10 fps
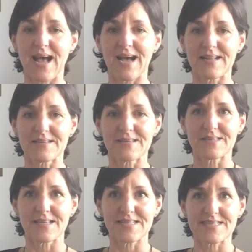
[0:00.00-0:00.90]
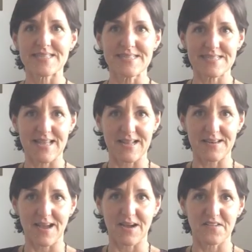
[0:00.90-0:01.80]
and since
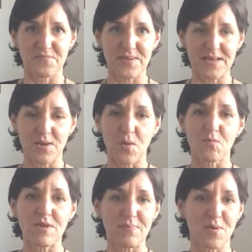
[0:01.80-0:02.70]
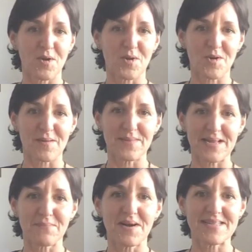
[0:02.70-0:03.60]
then I've been
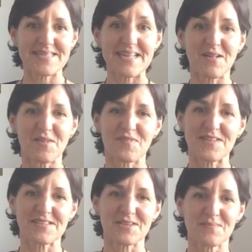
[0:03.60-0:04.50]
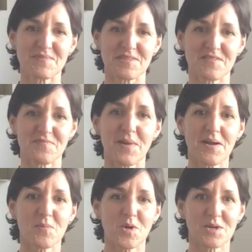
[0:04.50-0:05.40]
reprogramming myself in terms of
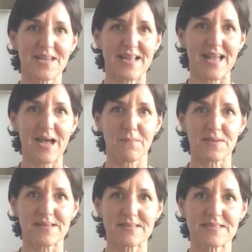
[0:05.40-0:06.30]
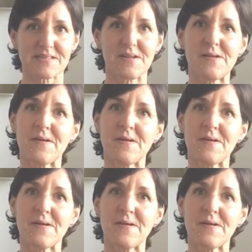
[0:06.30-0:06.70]
my working habits.